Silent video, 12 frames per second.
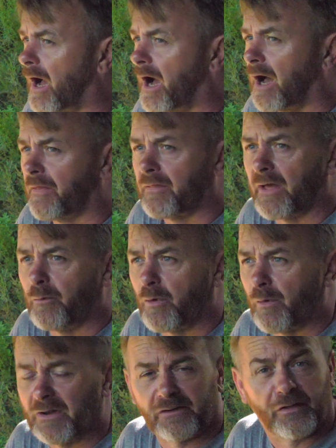and then we
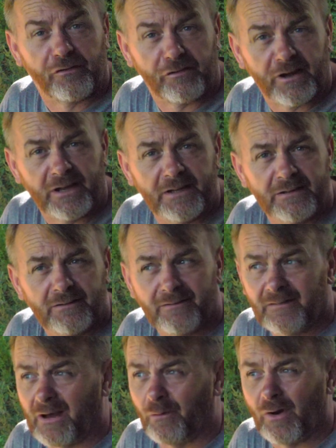went to 3,
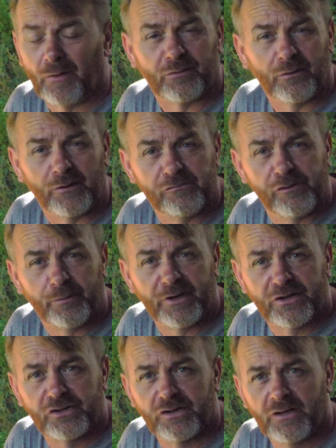that were absolutely
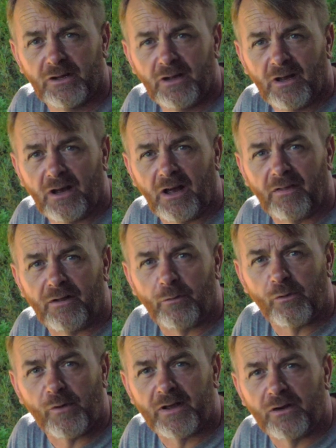rubbish, and then
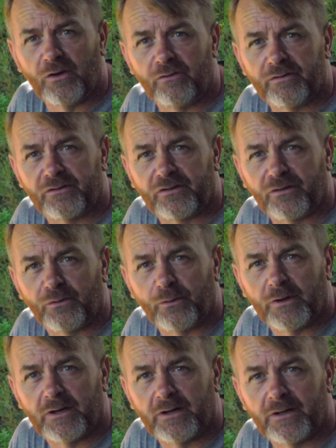we went over
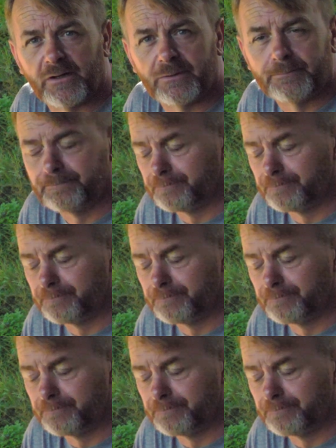to